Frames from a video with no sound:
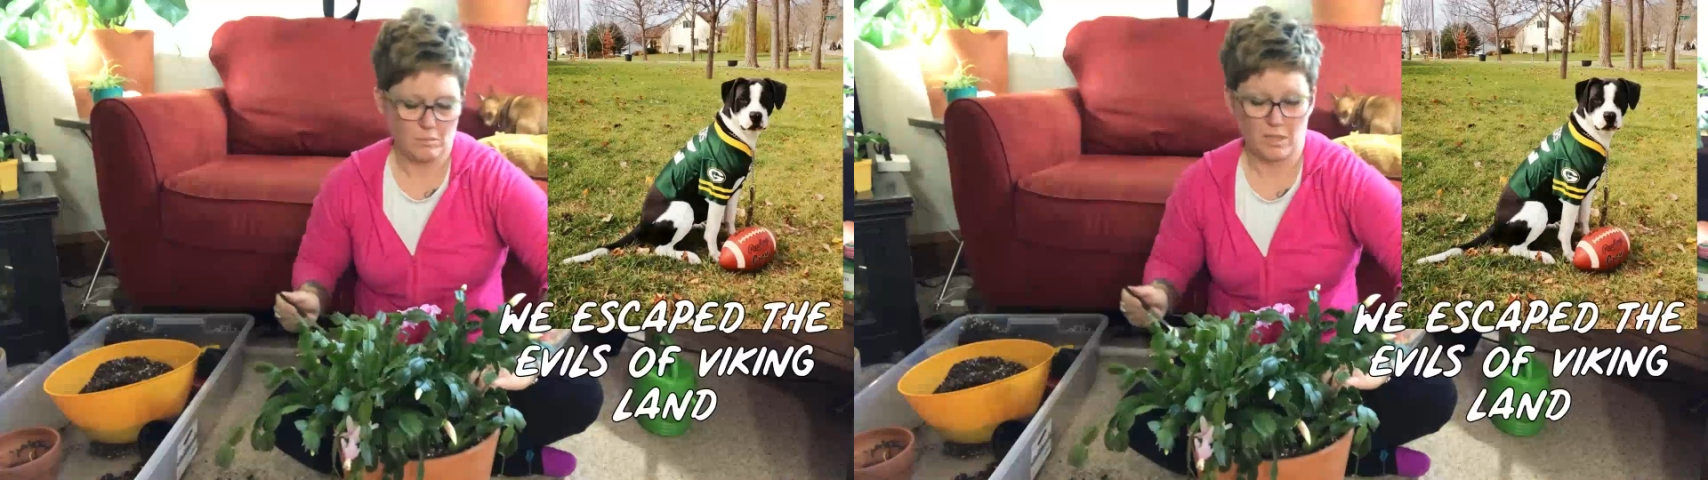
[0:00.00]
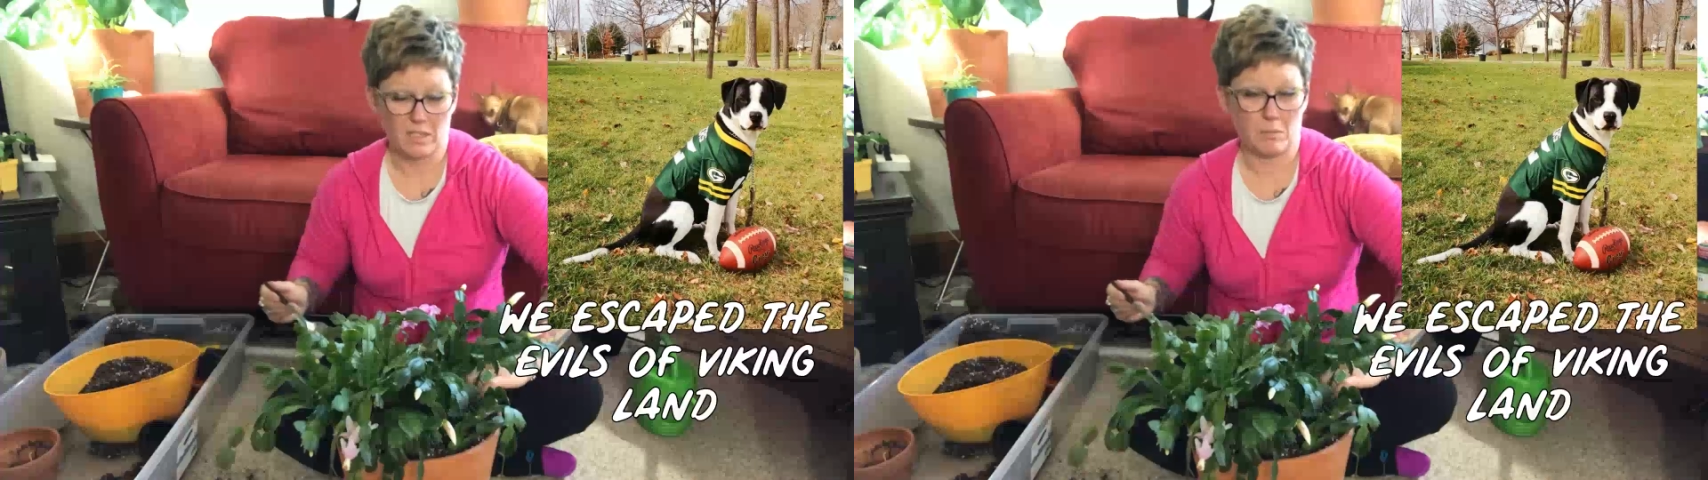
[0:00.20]

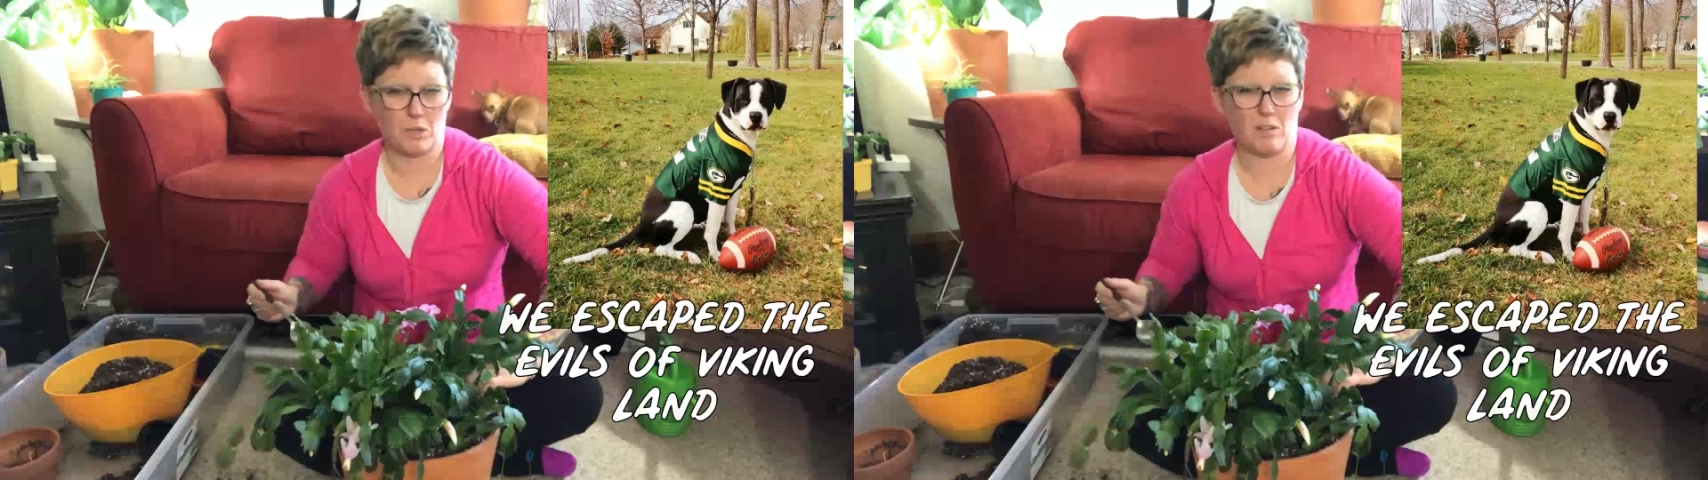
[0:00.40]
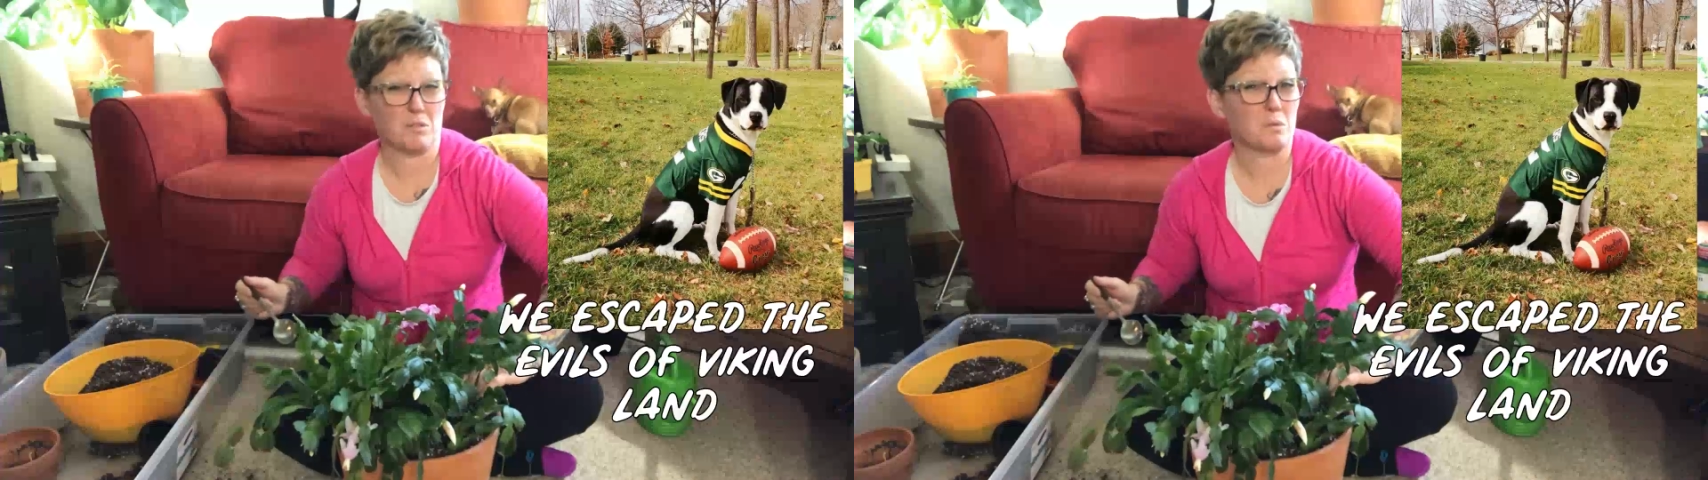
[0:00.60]
by
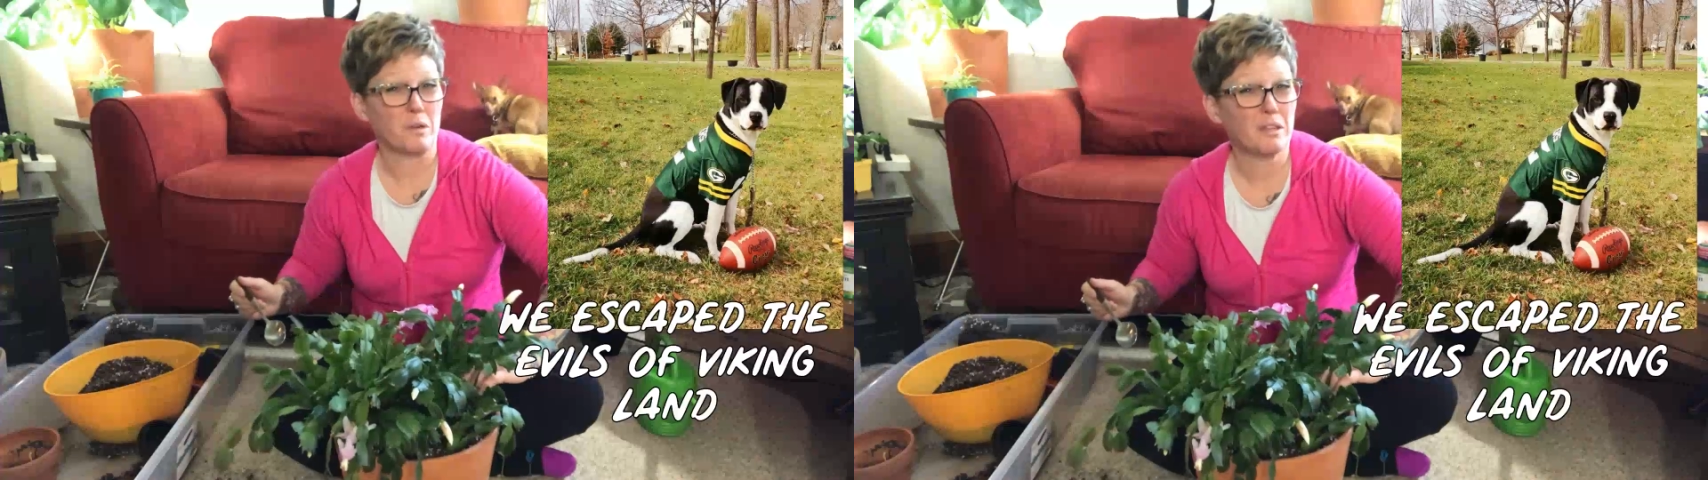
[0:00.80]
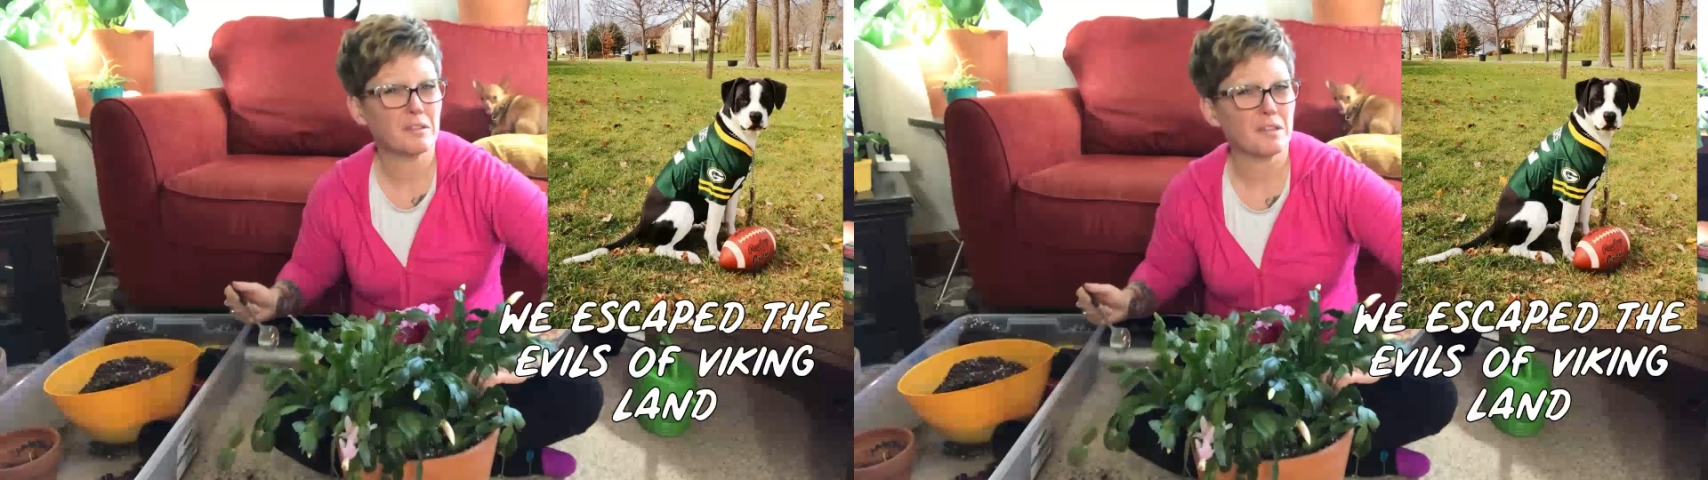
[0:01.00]
someone I was
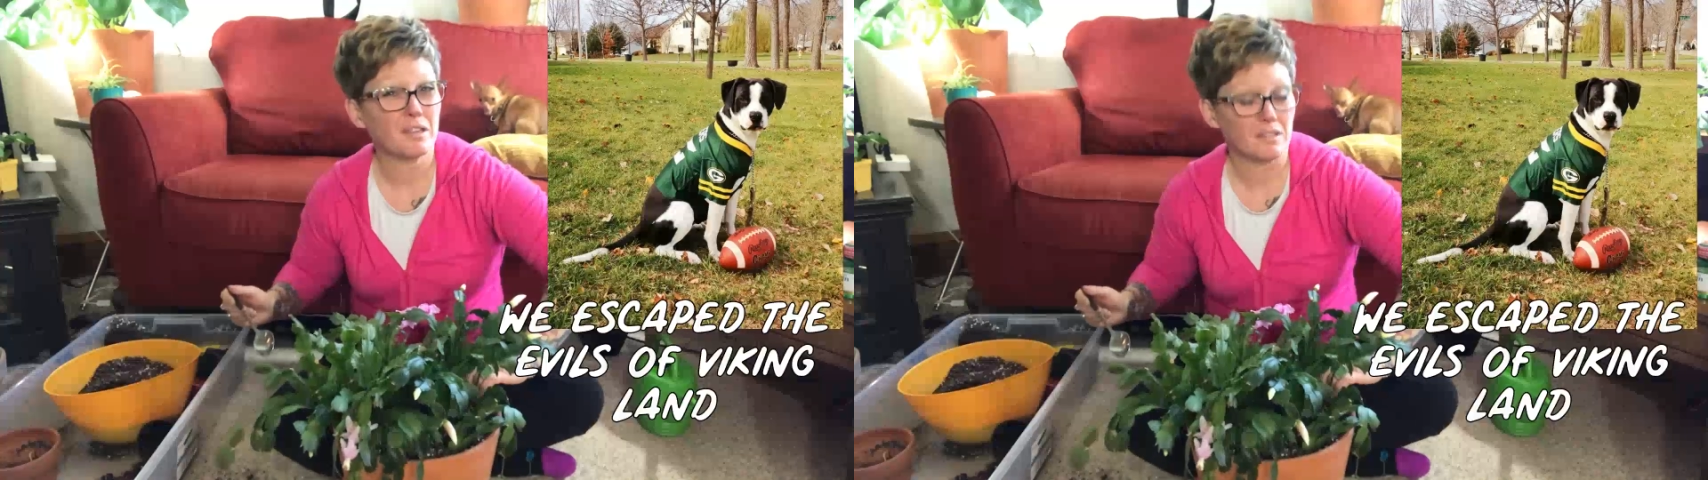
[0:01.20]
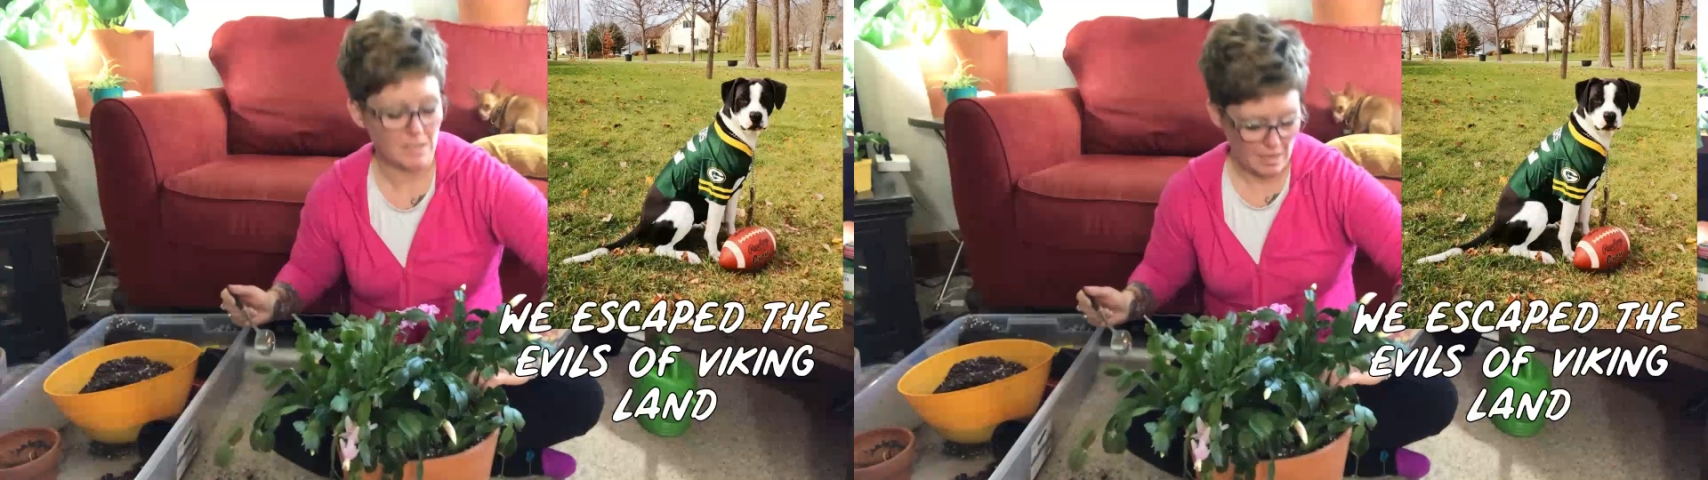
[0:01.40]
with
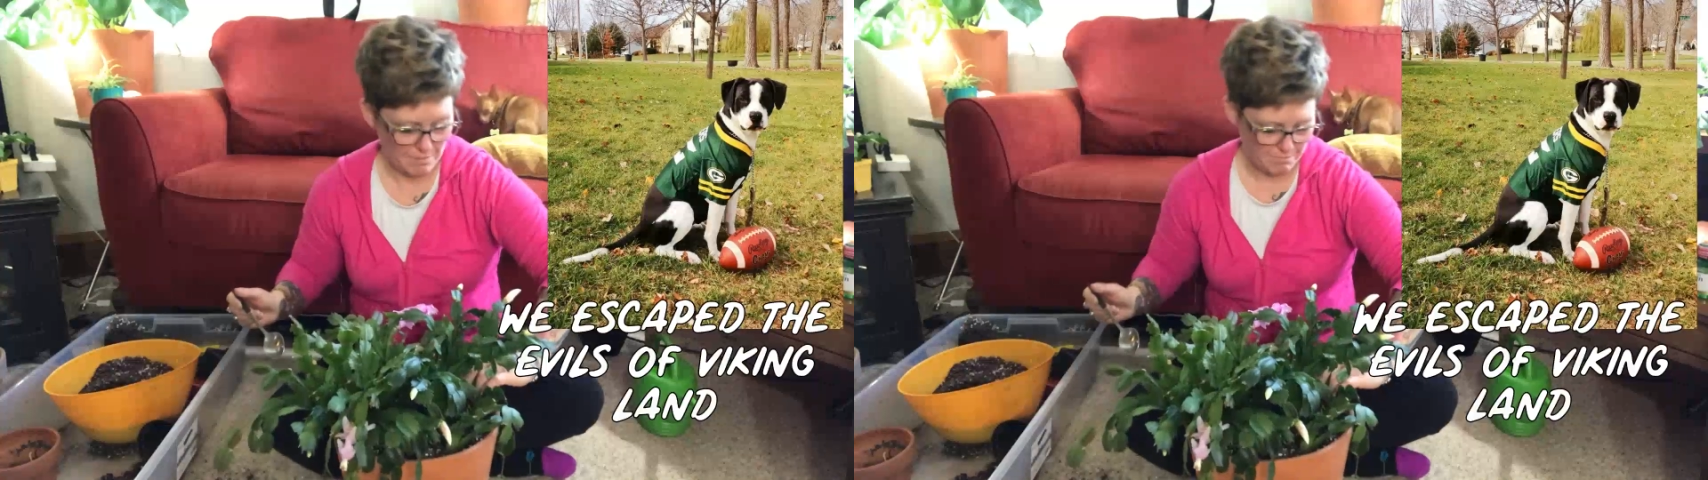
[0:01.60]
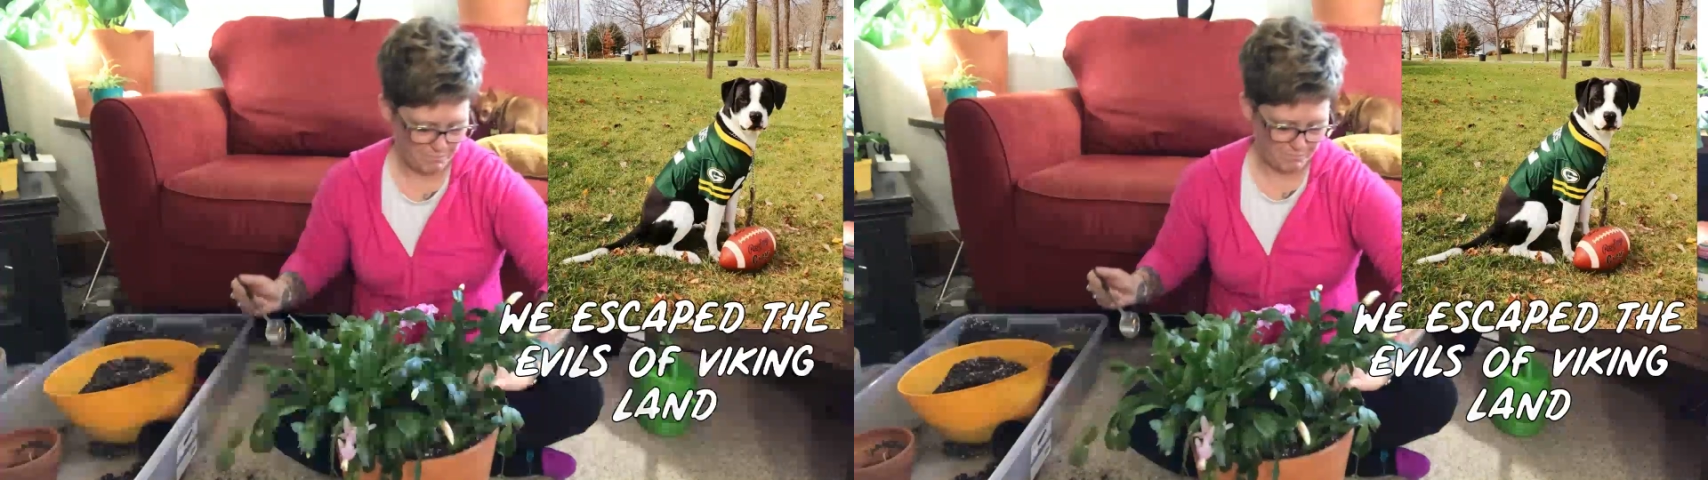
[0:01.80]
at the time.